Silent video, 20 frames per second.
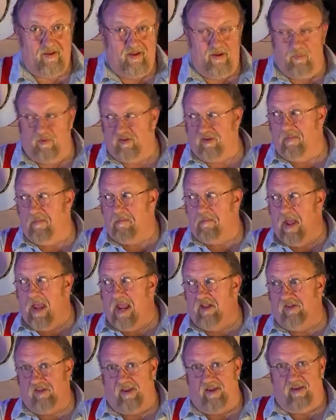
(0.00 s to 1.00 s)
It was
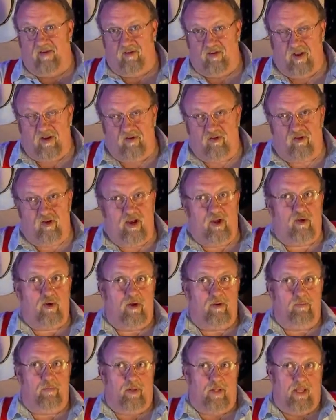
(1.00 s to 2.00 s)
amazing, and she
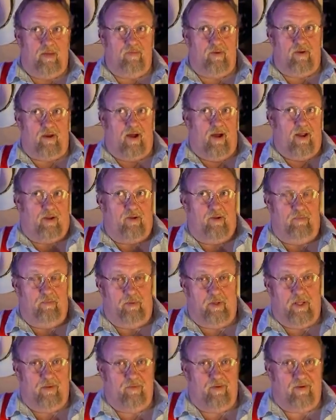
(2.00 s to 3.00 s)
couldn't believe it, and I couldn't
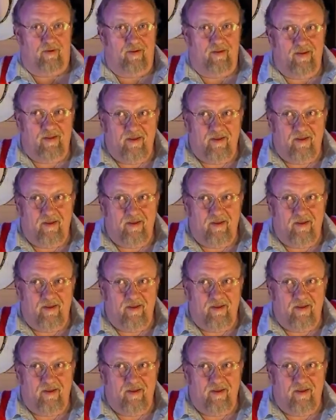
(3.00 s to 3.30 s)
believe it,